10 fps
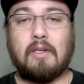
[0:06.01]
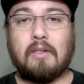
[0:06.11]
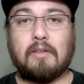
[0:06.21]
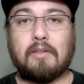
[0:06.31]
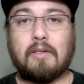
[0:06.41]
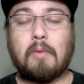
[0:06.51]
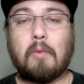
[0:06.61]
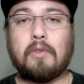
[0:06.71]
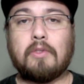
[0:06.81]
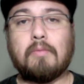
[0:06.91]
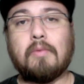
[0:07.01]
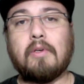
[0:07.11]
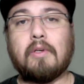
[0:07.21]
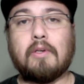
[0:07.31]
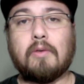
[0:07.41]
This time I want to
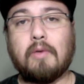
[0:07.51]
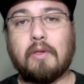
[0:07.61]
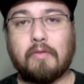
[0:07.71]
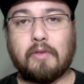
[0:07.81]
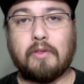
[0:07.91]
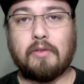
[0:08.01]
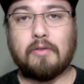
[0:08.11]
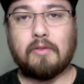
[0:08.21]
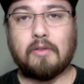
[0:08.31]
make a quick video